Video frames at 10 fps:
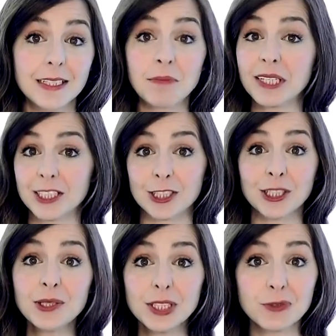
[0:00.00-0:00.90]
but
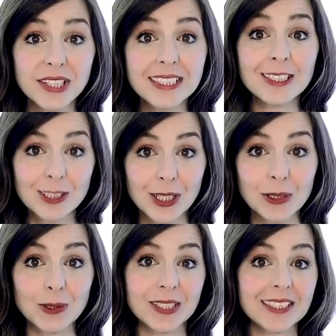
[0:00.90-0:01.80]
due to recent
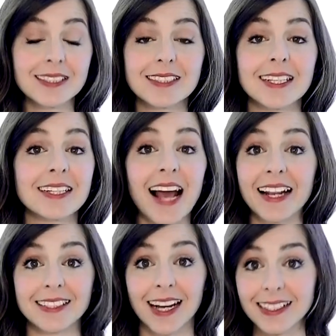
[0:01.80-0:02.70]
social distancing
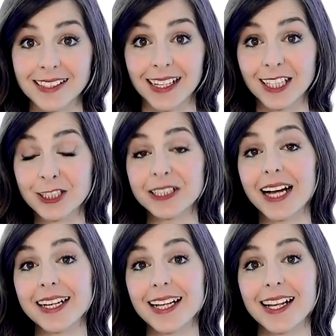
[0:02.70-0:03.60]
and isolation
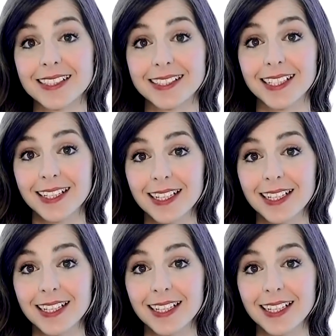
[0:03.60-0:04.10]
guidelines,